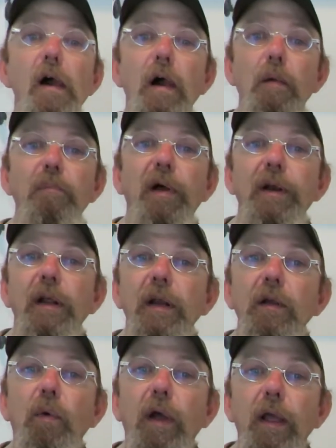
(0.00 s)
But
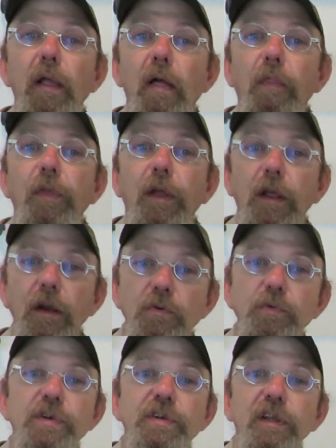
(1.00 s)
anyway, the
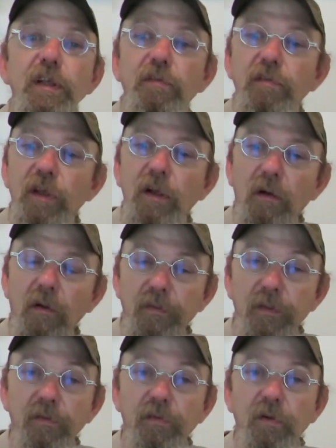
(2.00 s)
interesting thing on
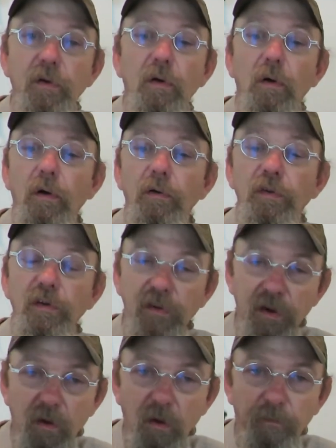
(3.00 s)
this cigar, since they
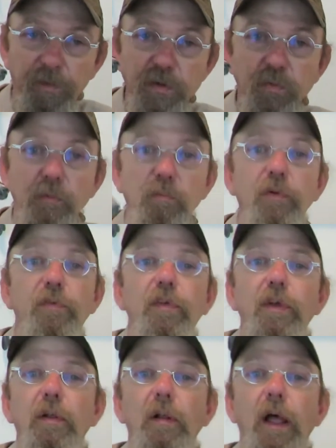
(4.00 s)
called this one
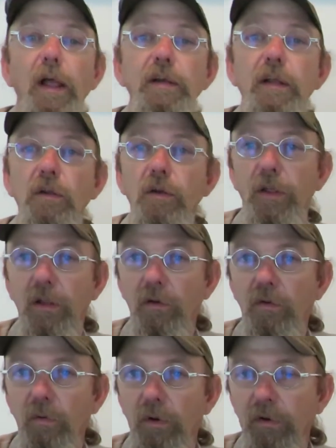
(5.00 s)
Brazil, I did look
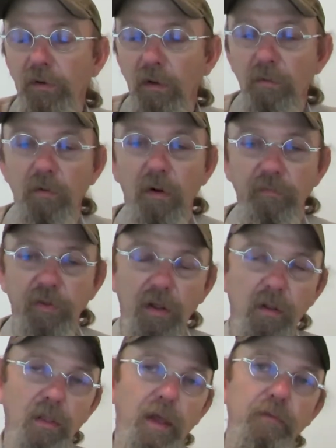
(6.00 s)
into it. And Don
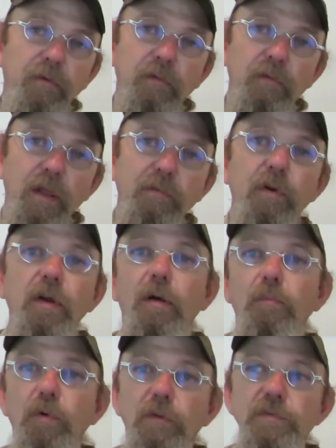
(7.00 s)
Rafael they have a
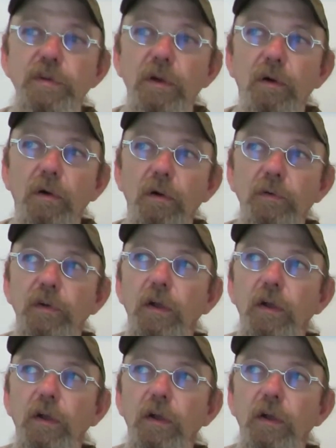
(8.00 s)
number of cigars.